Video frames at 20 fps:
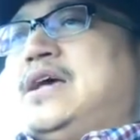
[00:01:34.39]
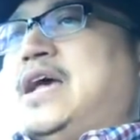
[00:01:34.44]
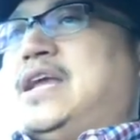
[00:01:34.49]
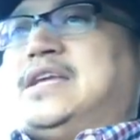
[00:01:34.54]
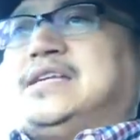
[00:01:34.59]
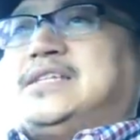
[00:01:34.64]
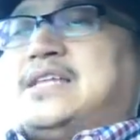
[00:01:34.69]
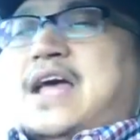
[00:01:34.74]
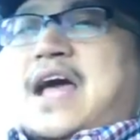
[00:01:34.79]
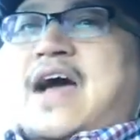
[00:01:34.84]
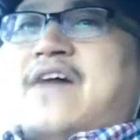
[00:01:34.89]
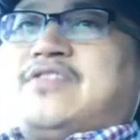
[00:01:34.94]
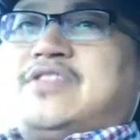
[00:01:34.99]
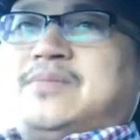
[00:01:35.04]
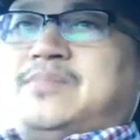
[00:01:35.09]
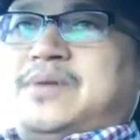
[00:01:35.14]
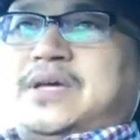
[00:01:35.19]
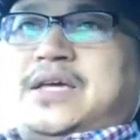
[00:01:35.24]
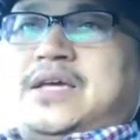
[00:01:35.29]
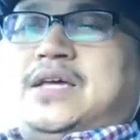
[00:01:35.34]
It doesn't have
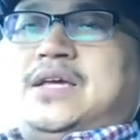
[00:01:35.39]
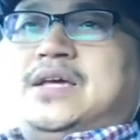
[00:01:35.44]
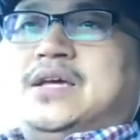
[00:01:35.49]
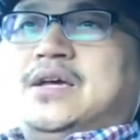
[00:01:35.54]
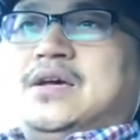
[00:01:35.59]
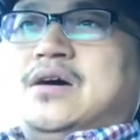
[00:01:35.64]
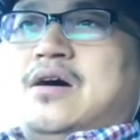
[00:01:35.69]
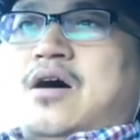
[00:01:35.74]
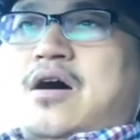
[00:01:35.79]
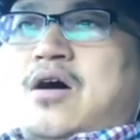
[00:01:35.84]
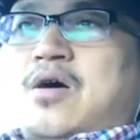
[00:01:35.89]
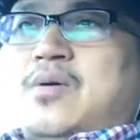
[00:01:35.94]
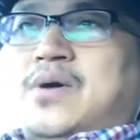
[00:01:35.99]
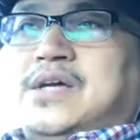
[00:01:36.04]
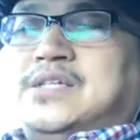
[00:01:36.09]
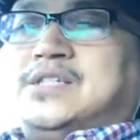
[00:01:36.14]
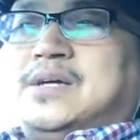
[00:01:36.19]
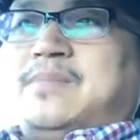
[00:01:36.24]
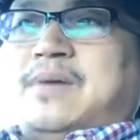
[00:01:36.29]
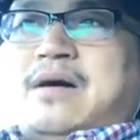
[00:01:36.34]
to be
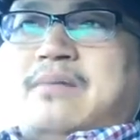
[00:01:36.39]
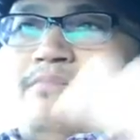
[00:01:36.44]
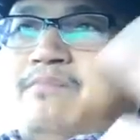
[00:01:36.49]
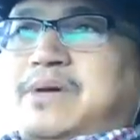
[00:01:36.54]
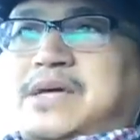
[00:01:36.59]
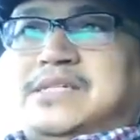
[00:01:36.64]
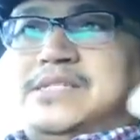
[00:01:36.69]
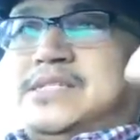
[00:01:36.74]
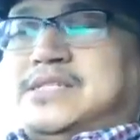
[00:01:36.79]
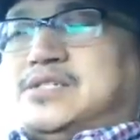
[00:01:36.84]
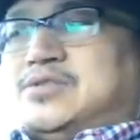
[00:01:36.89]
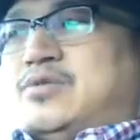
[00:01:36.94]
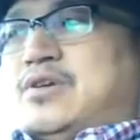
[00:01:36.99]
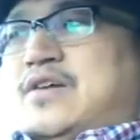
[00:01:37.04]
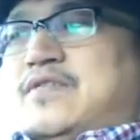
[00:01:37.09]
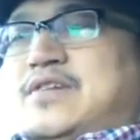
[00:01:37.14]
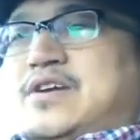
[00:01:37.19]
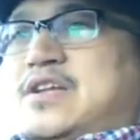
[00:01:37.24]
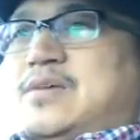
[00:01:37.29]
always about business or whatever.